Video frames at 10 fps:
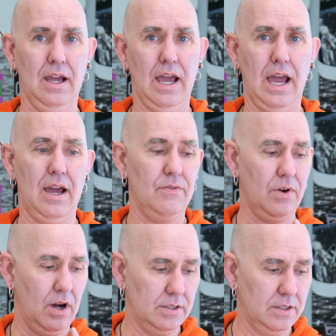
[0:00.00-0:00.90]
have
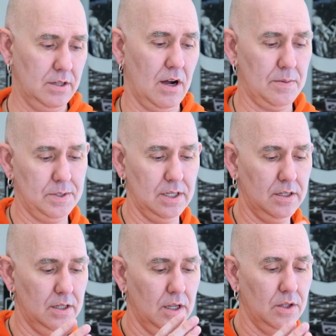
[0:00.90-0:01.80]

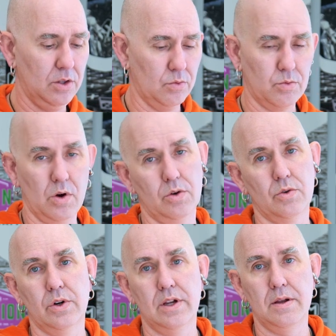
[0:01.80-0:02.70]
adopted the
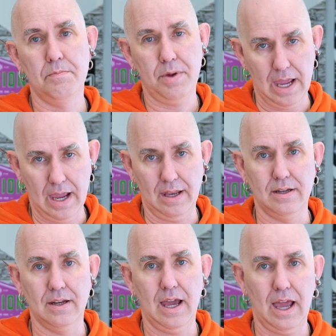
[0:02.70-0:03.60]
rotary pen
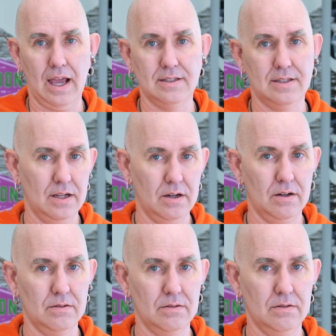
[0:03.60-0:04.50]
as
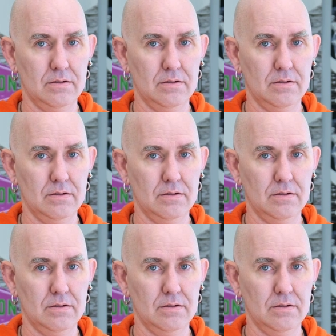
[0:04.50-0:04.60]
their